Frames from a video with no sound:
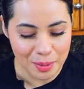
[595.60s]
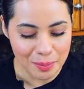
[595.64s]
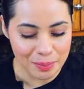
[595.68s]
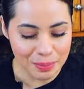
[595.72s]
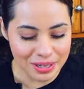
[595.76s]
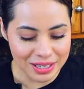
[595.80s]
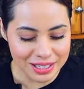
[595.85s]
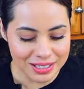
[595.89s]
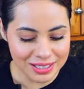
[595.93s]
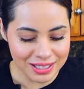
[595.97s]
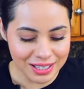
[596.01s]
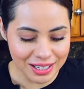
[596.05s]

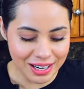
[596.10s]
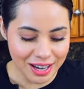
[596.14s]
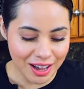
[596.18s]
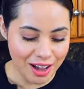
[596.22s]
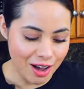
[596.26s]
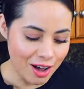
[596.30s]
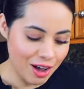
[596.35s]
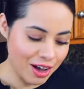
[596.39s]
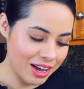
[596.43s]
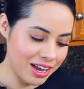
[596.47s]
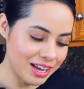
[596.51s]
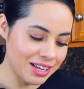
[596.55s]
Place it
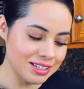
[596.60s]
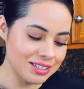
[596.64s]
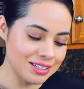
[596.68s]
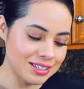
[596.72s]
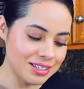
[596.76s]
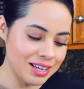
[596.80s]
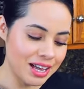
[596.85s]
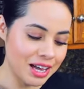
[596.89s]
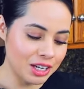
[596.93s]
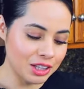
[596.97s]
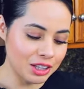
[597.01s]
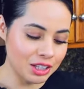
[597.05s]

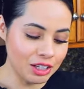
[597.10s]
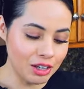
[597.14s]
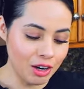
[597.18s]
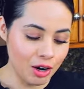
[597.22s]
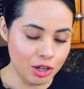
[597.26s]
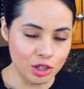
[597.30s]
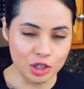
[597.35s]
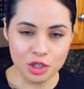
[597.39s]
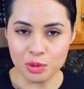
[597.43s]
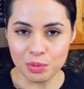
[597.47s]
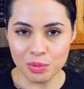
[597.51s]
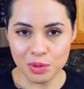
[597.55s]
inside the
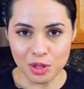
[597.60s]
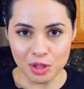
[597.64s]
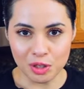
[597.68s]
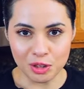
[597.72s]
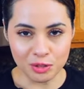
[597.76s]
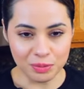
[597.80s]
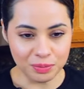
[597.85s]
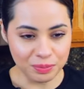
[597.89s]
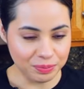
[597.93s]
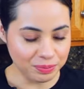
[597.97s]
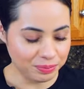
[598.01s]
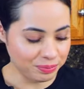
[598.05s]
larger
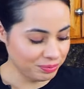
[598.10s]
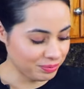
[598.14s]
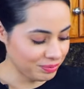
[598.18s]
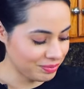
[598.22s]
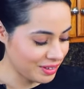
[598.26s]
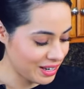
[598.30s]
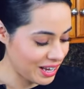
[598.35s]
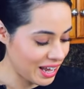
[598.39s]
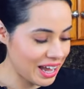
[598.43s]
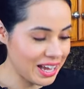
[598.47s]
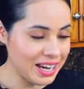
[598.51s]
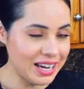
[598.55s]
bowl
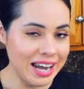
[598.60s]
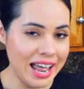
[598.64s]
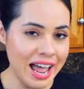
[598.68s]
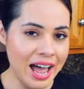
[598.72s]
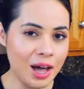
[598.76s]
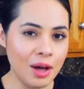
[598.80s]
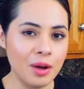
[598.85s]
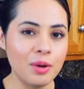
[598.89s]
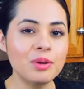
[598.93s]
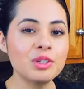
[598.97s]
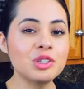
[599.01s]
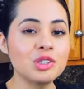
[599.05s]
and
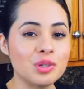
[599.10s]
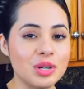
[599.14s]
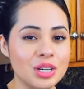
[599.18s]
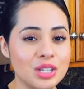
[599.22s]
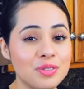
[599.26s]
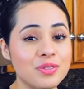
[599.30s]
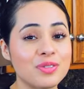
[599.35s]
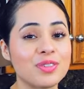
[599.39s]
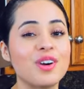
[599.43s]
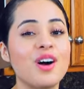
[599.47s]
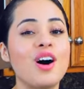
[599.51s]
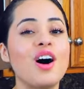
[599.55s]
now
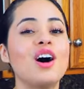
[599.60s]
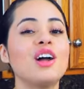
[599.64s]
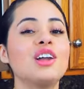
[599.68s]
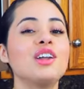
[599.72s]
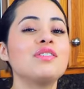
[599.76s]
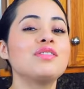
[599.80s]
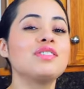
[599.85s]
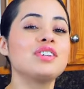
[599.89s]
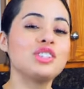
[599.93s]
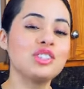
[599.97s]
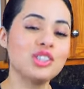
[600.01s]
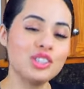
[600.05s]
transfer all
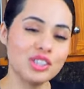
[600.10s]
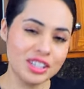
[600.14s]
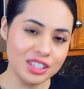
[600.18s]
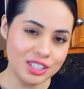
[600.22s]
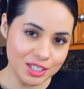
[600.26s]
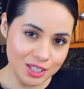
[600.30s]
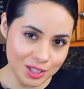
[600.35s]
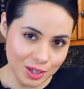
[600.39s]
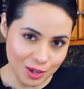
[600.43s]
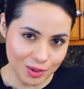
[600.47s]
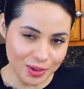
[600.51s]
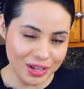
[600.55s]
of the
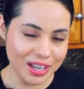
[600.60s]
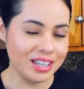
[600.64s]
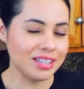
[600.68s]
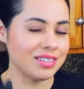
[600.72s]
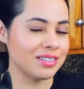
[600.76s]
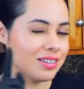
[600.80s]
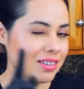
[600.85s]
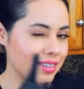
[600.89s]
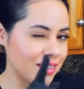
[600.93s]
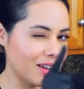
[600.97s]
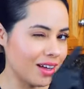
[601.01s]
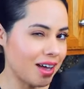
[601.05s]
chorizo
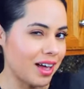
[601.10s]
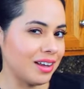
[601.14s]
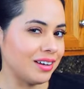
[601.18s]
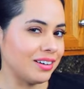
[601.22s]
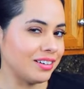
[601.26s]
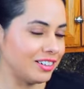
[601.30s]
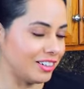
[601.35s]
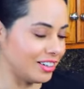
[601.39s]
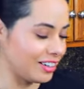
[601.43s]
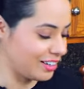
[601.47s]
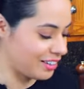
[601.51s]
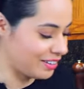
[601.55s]
into the
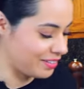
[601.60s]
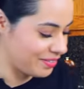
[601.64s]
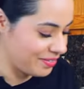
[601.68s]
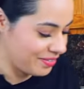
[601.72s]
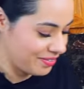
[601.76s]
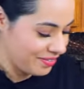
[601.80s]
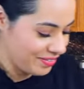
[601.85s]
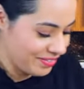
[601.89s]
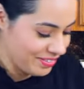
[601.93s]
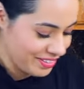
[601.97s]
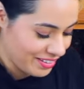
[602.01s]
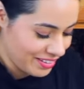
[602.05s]
colander.
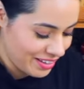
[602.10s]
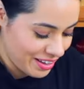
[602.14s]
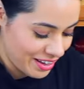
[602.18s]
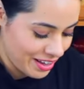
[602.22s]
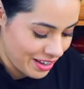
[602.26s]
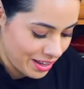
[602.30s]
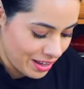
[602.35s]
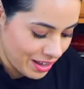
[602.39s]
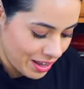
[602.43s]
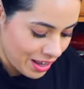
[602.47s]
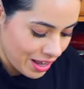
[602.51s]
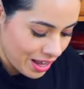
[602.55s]

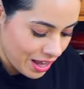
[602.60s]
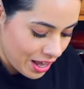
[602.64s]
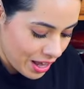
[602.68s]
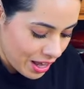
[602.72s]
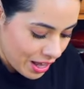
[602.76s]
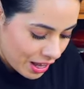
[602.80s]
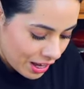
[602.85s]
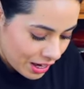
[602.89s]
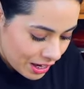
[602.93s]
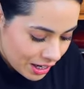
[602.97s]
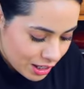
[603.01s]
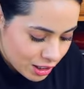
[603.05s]

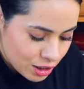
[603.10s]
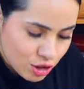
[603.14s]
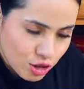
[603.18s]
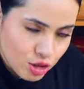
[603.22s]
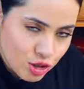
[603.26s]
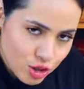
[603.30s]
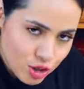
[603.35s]
Let's